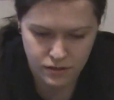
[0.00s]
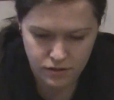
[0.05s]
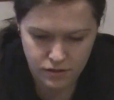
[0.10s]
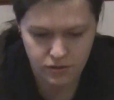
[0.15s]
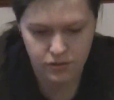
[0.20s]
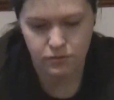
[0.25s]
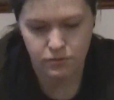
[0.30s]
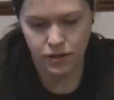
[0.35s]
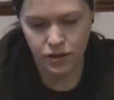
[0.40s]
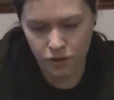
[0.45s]
So
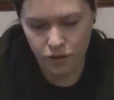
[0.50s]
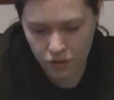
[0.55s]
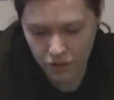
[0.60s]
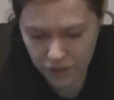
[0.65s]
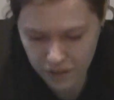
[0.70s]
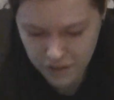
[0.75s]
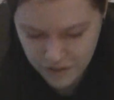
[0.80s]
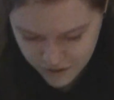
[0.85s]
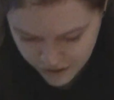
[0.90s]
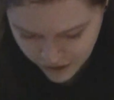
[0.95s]
there we go.
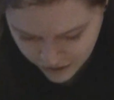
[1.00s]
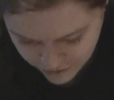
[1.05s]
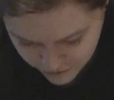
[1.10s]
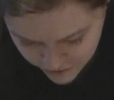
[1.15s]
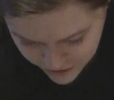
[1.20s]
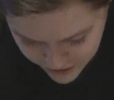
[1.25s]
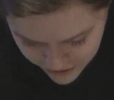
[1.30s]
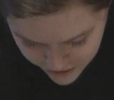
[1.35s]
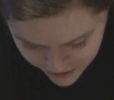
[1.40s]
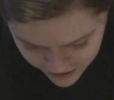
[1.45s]
That's
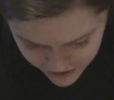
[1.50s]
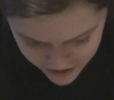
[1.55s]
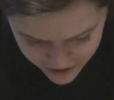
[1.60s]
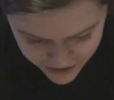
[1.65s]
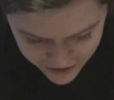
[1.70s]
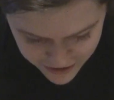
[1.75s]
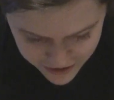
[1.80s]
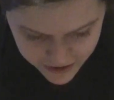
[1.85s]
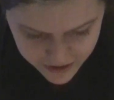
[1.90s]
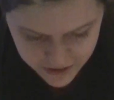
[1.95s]
really
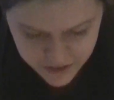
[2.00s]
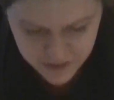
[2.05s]
nicely